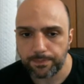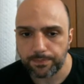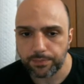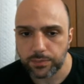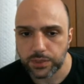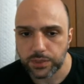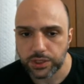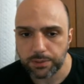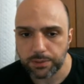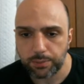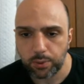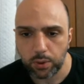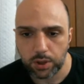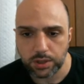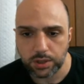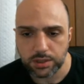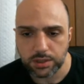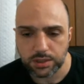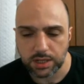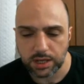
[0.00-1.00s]

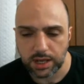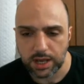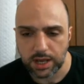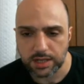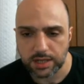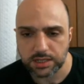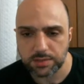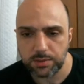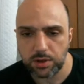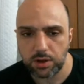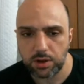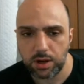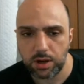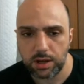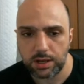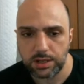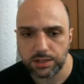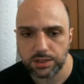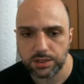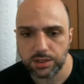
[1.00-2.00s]
supports. Like Castamere,
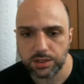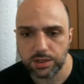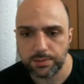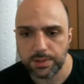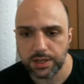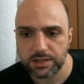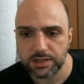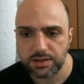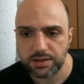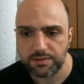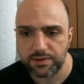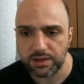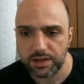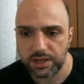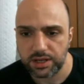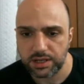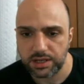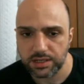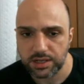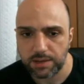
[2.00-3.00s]
he's good because I feel like
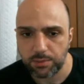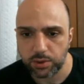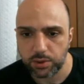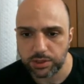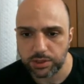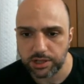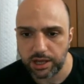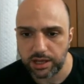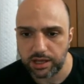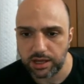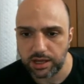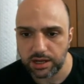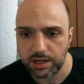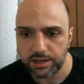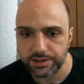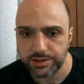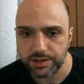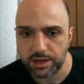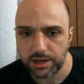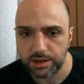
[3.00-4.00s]
he's a lot more tanky,
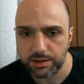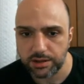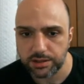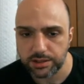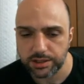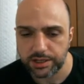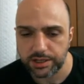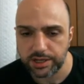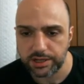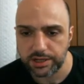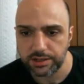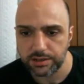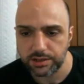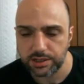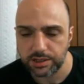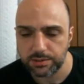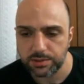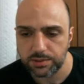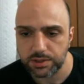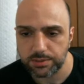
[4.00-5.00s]
and his kit
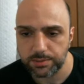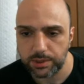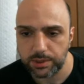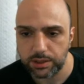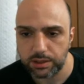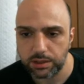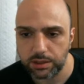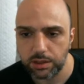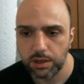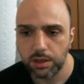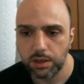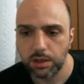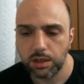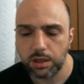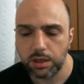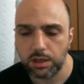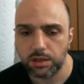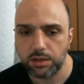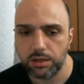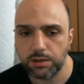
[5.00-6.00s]
seems to be
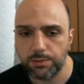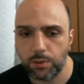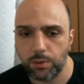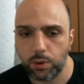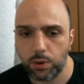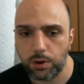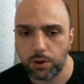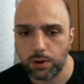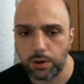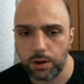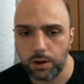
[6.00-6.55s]
a little more